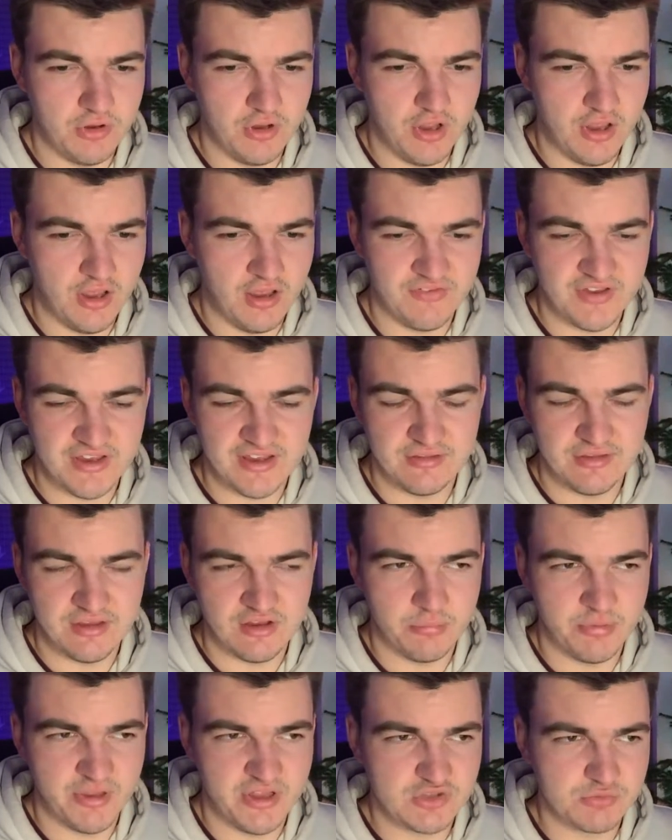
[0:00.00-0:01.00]
I think Neil
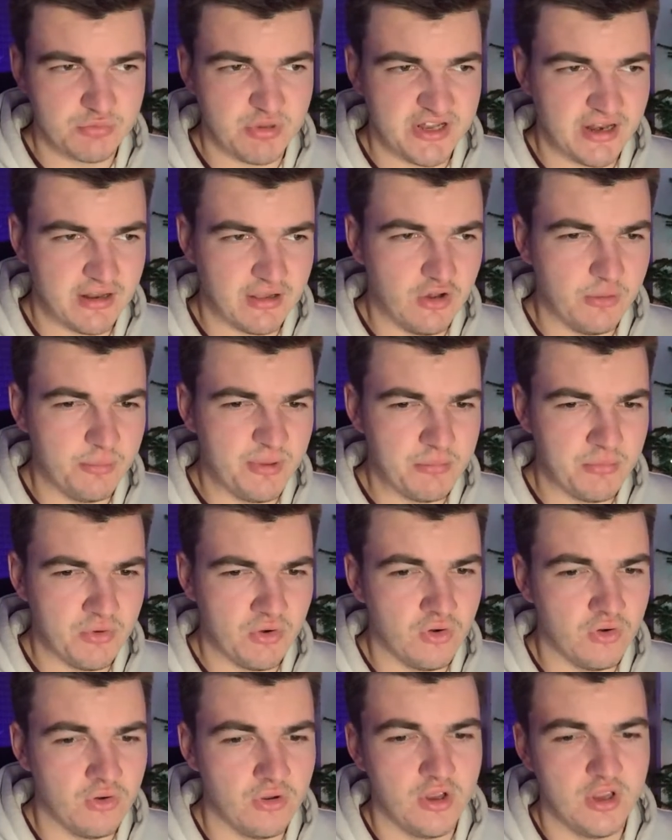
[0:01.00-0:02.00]
Byrne's played a little bit
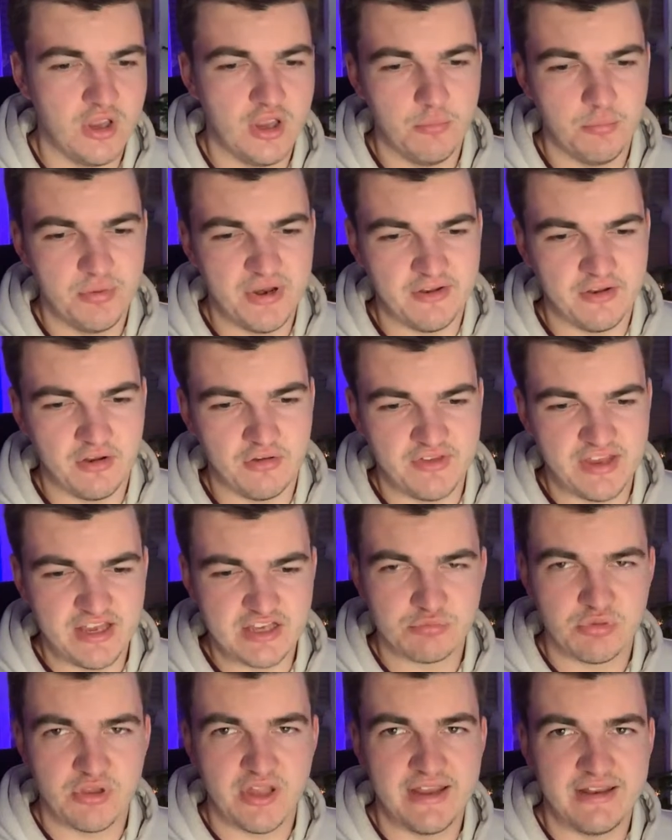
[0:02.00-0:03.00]
more, but I don't think he's
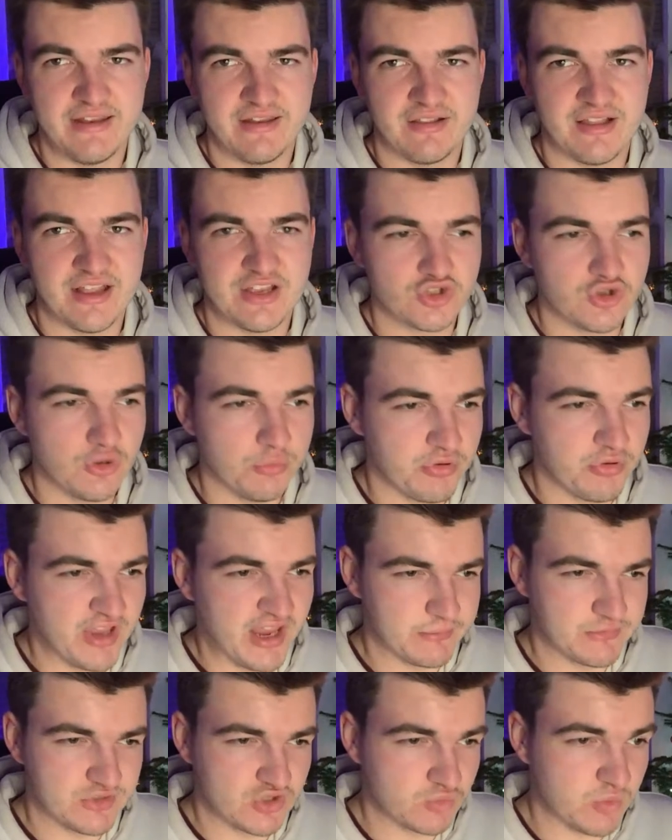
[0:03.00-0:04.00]
played in the last couple of
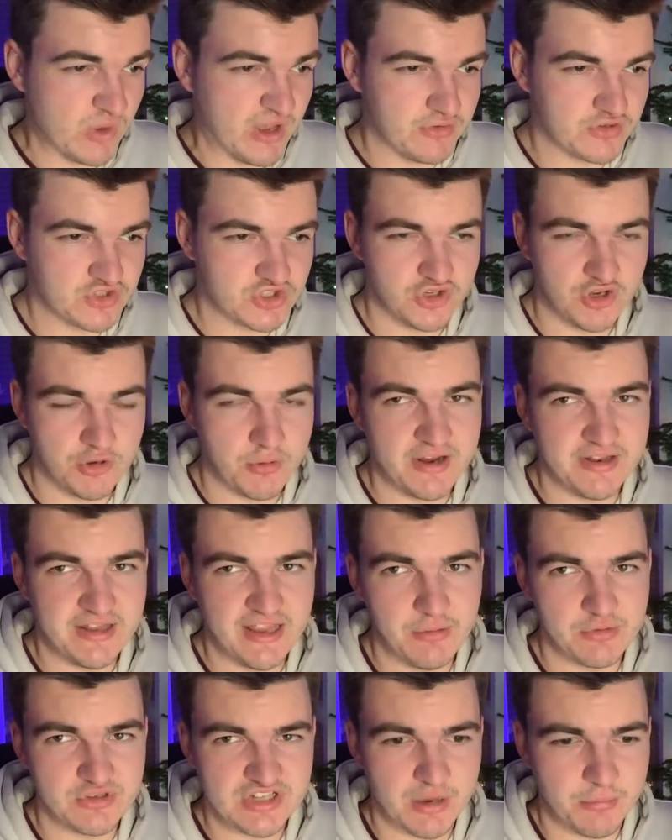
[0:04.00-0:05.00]
games as well. So no
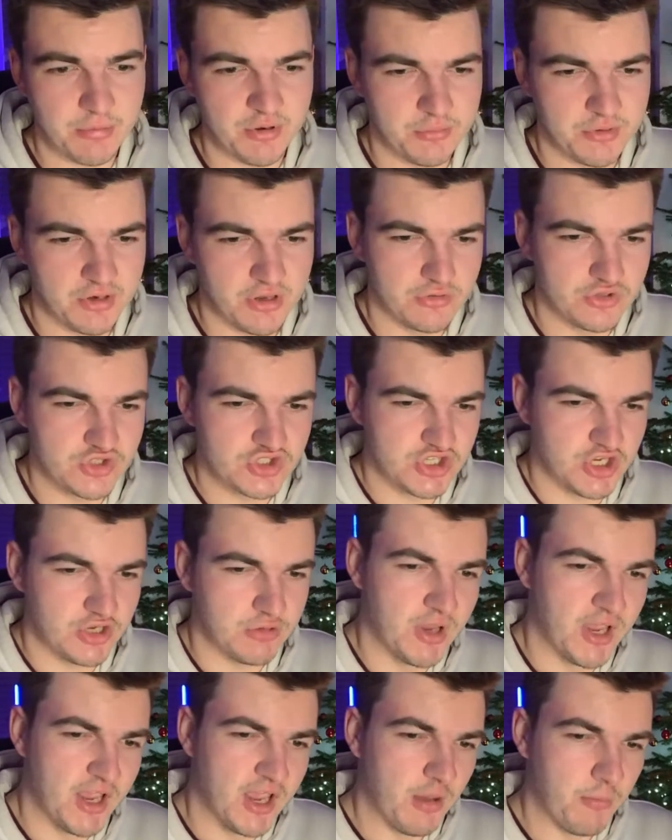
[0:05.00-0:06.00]
idea what's happening with those two.
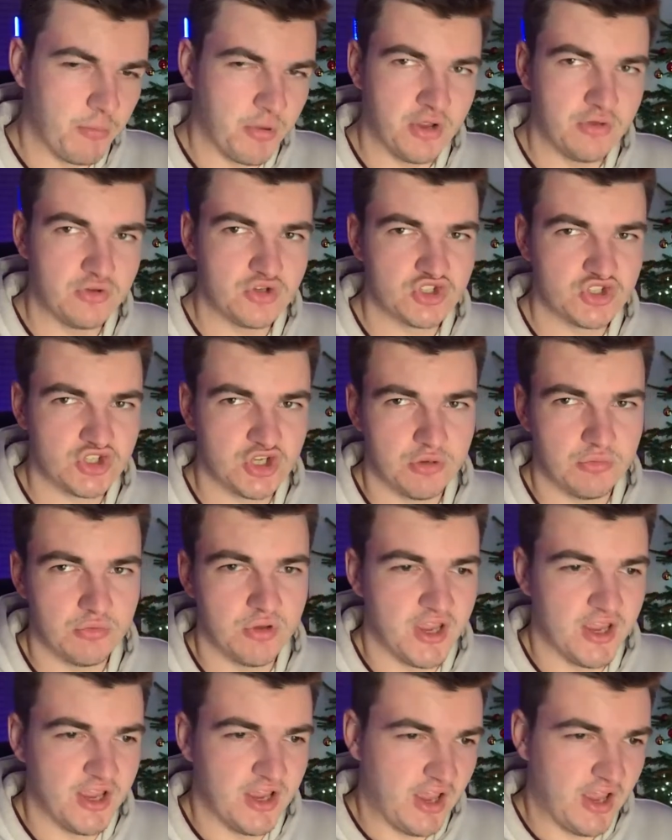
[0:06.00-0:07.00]
But those two
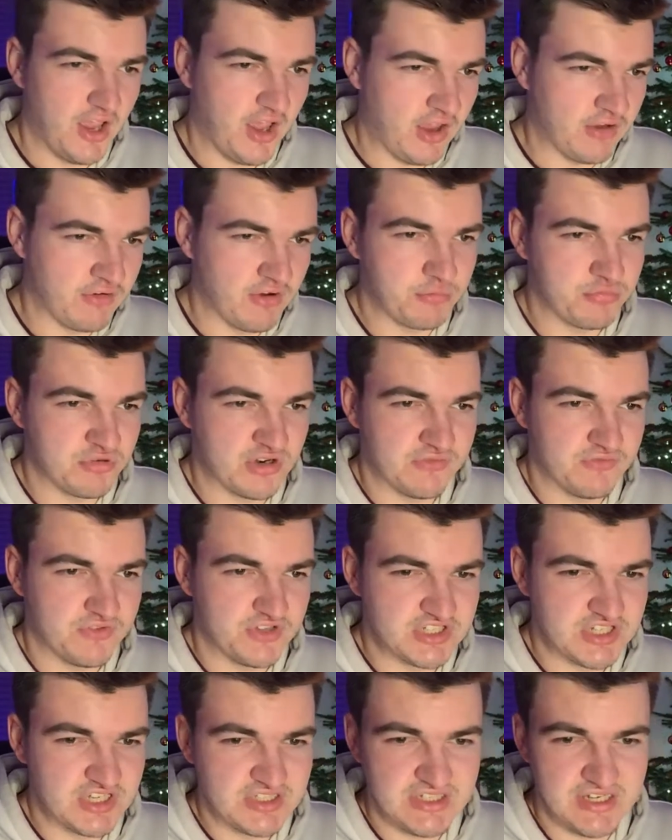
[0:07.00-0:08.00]
are at Bradford
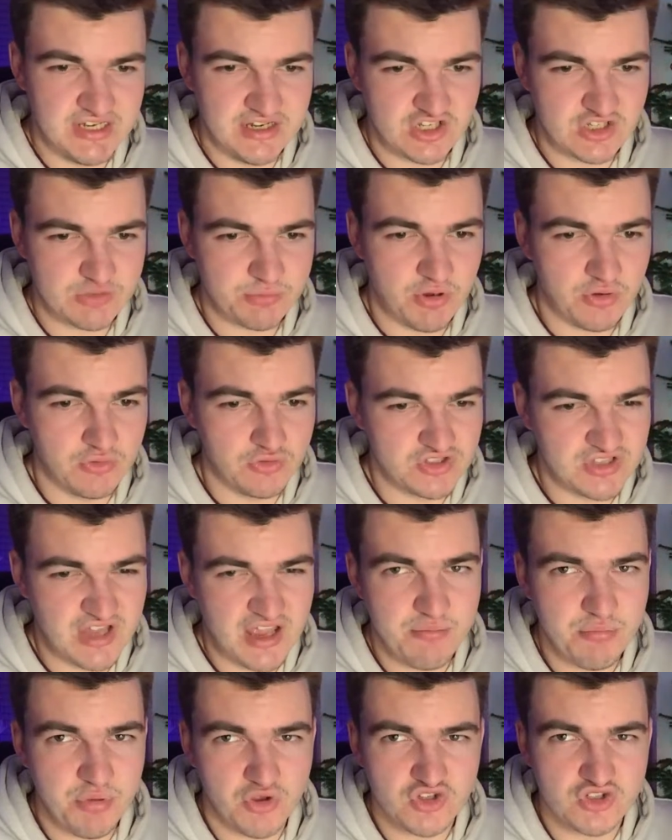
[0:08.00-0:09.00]
City, and I suppose they
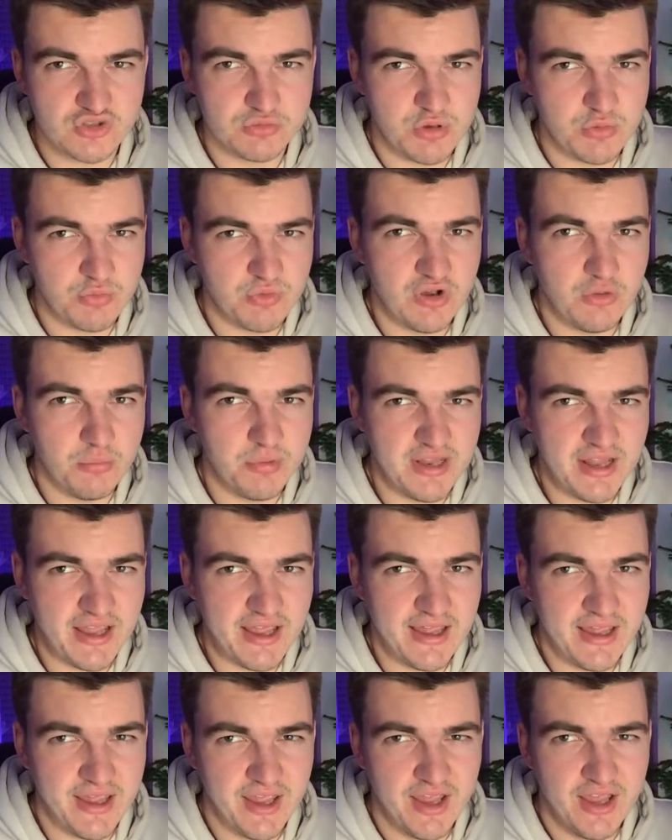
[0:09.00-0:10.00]
possibly will be
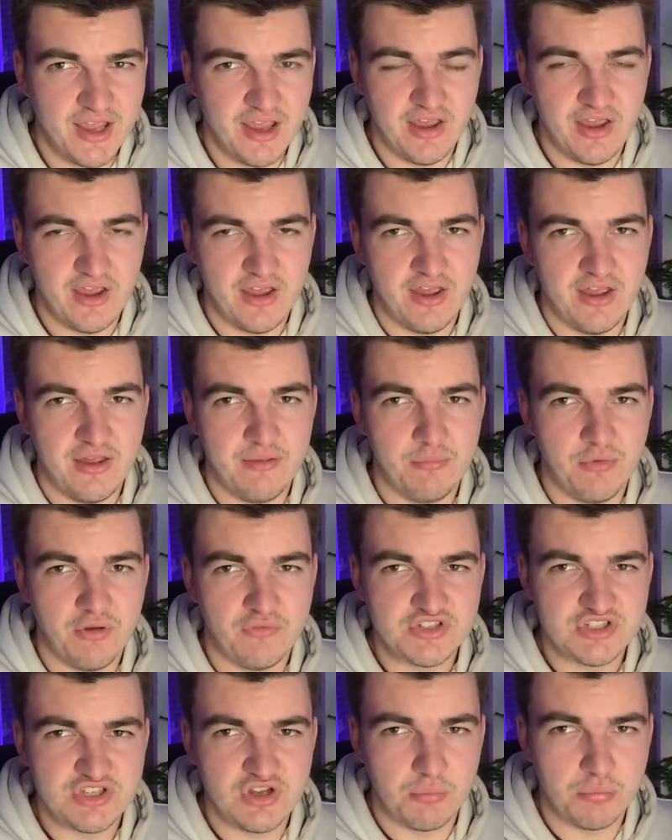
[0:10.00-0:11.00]
there.
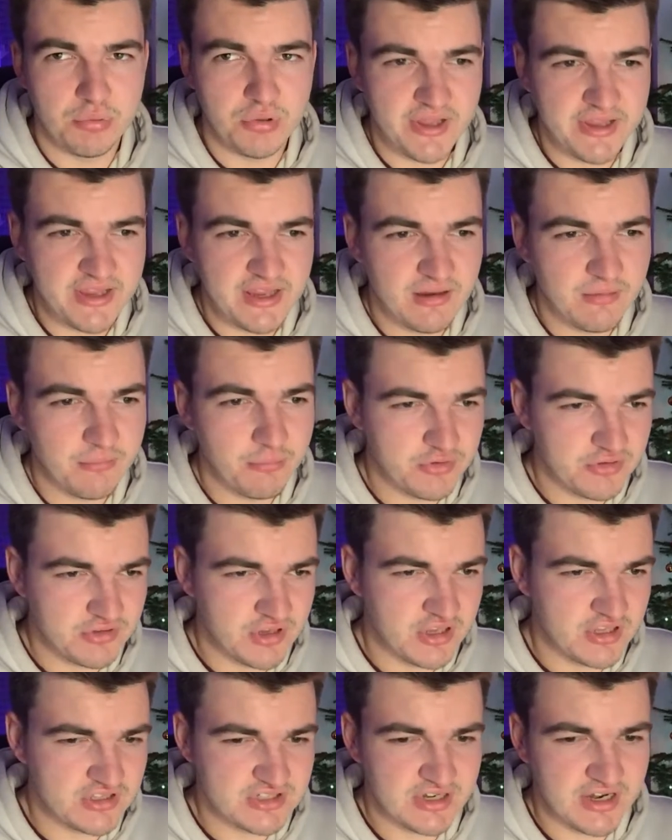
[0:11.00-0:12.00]
Obviously not playing,
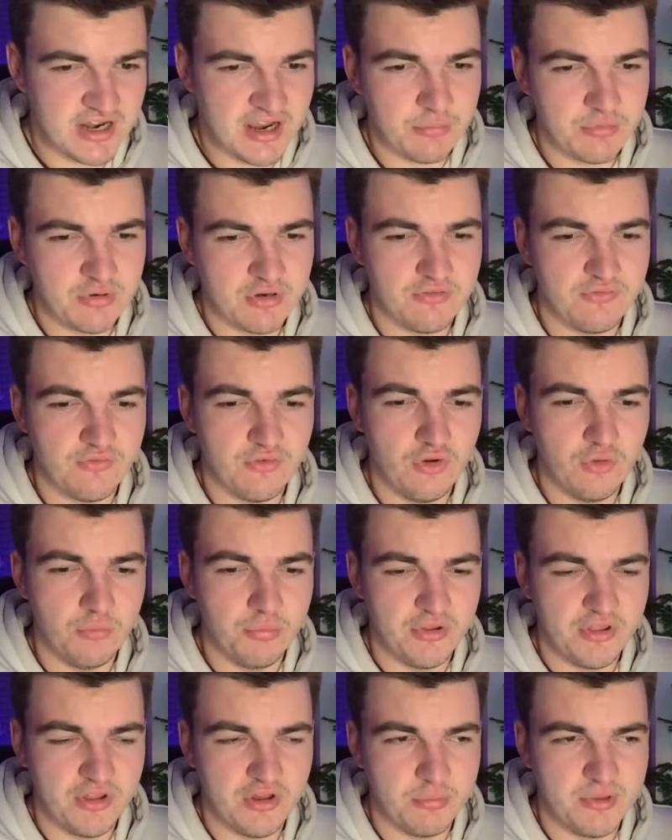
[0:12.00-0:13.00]
but tonight I wouldn't have thought,
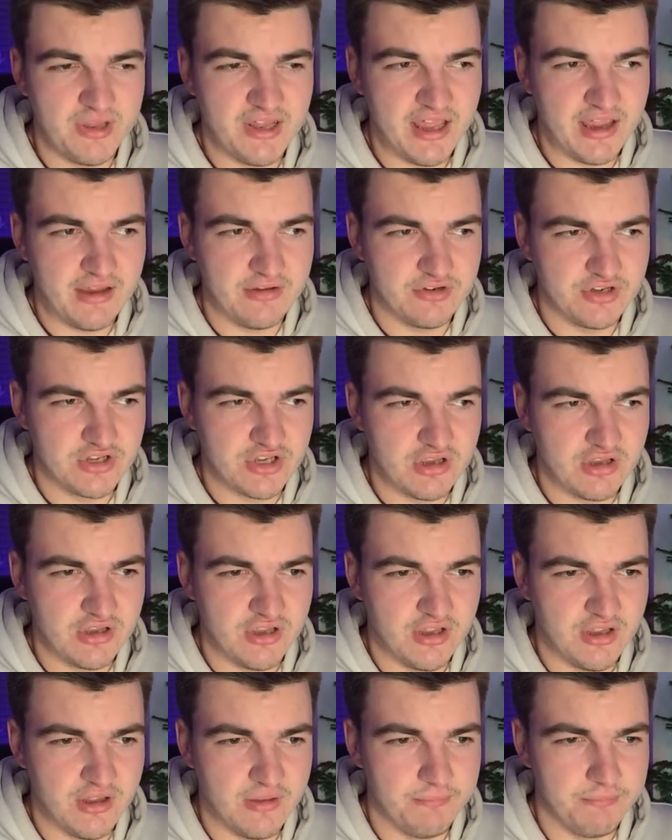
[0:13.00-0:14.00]
but they'll be there
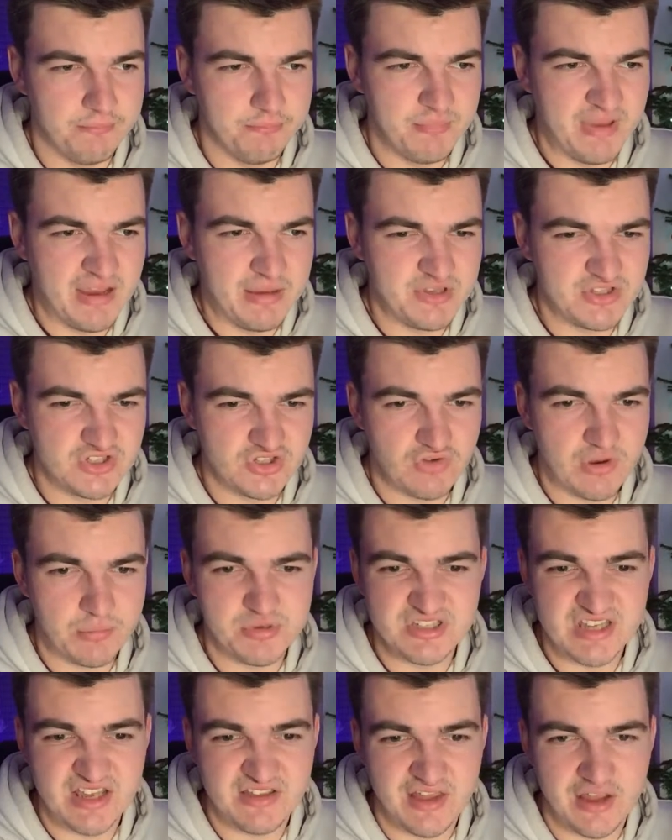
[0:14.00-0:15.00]
maybe to
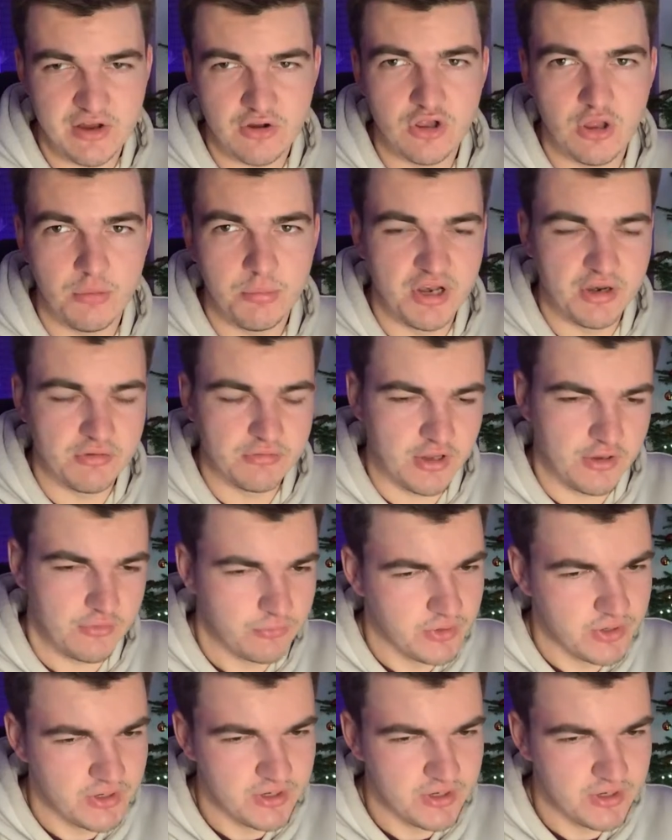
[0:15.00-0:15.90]
represent their club. I don't know.